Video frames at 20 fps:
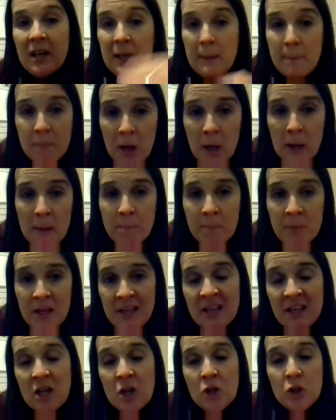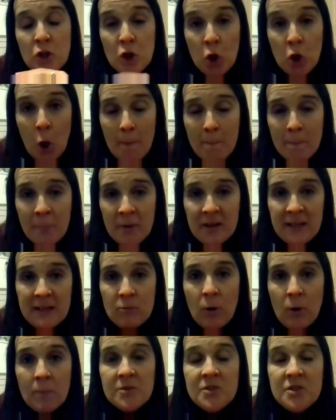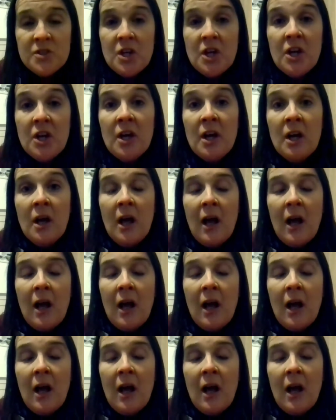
It might be that a company wants to